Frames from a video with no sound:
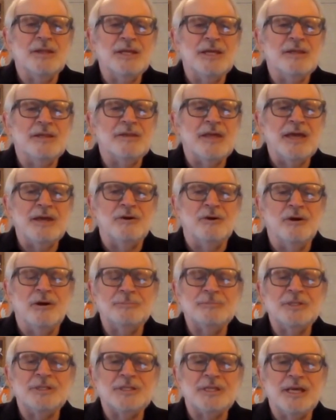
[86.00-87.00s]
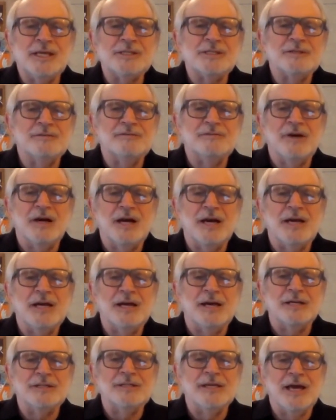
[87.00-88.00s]
they go up to testify
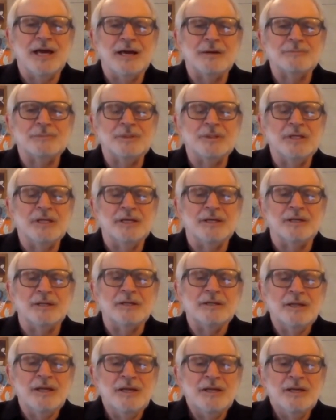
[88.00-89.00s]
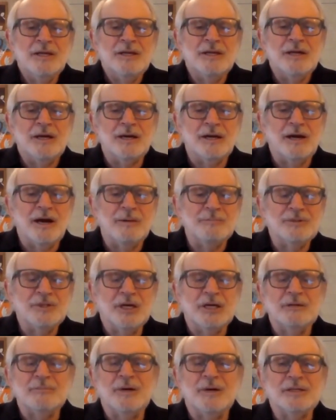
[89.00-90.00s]
on Capitol Hill, I'm
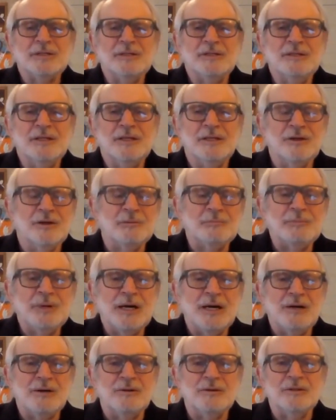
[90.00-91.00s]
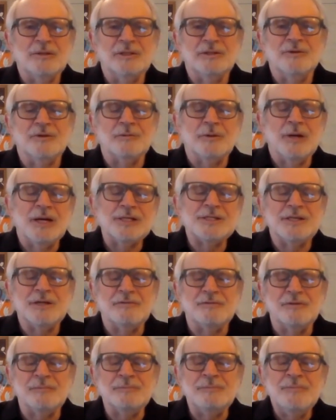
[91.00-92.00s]
talking about, you know, Powell and the rest
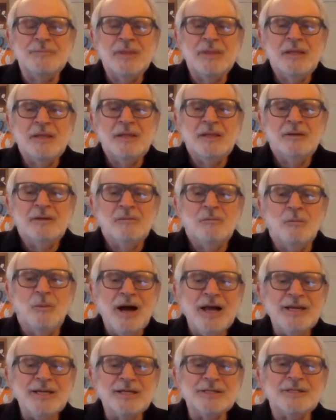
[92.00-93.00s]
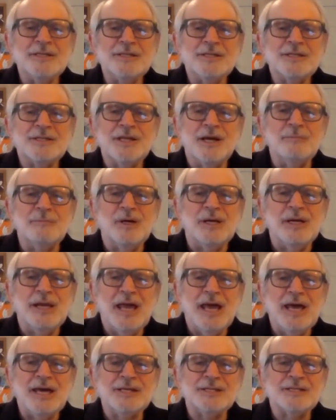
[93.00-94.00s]
of them. Why doesn't someone
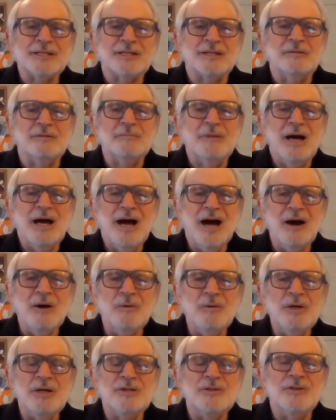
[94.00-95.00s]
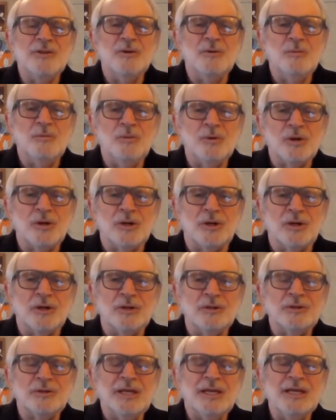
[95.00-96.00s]
ask them, how in the
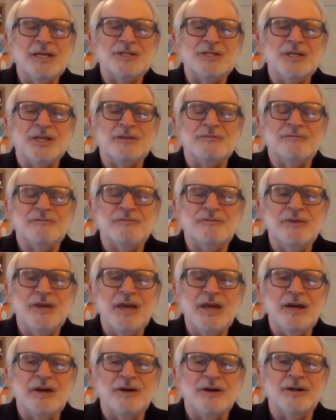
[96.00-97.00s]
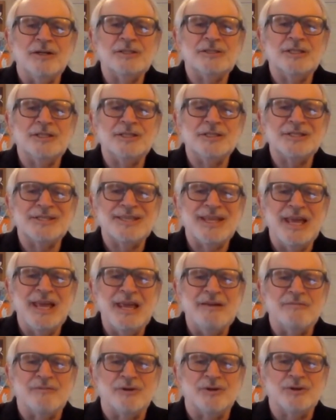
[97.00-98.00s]
world is it fair to
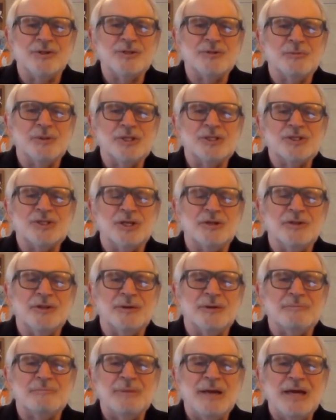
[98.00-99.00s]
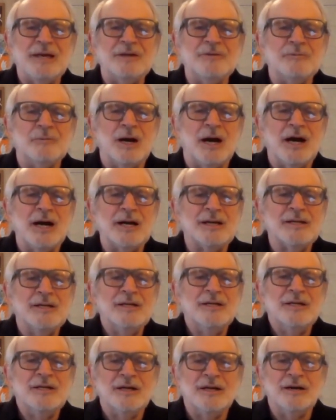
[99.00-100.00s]
savers, which are the bedrock
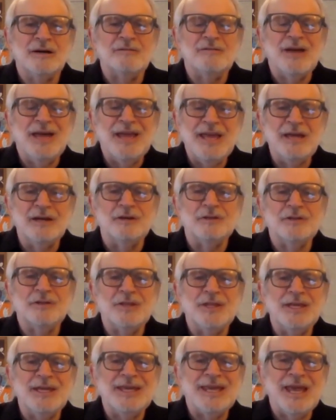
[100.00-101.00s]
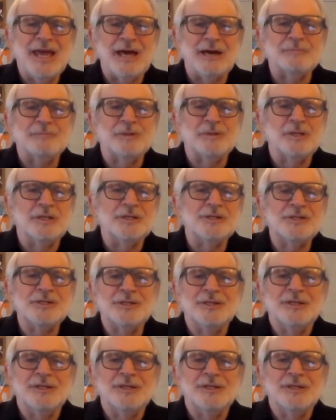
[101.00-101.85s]
of a healthy capitalist